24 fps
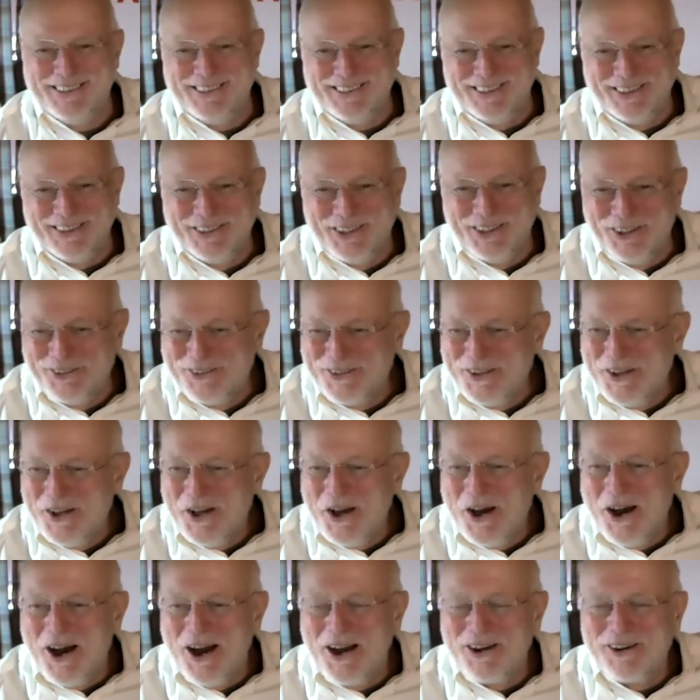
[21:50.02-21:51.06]
I know.
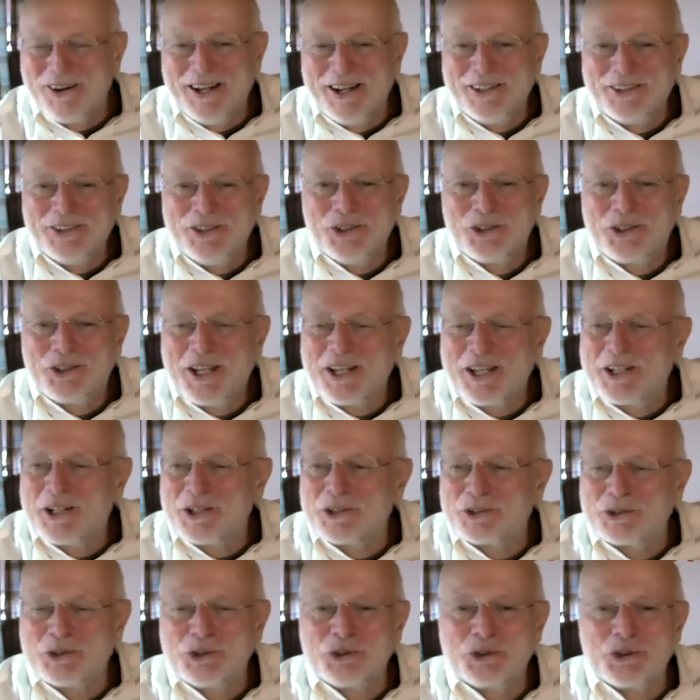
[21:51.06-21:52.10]
All right. You take care,
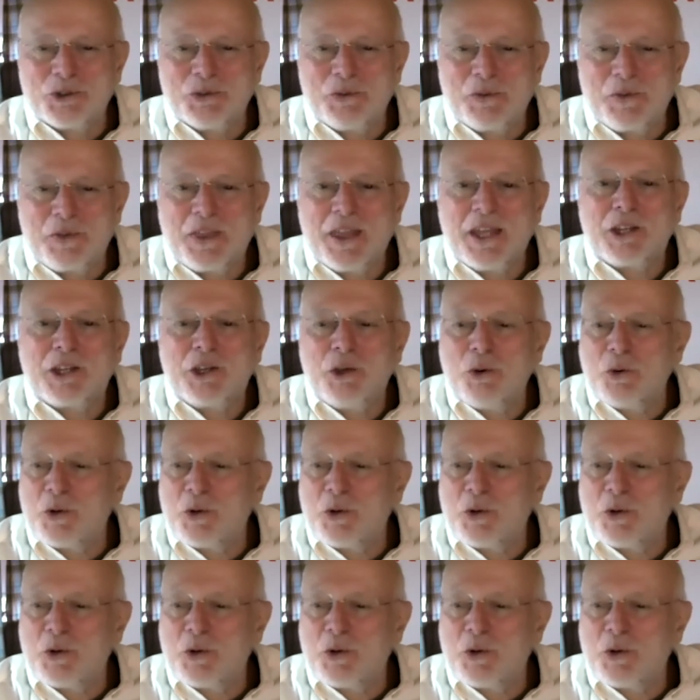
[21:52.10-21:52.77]
Susan. Thank you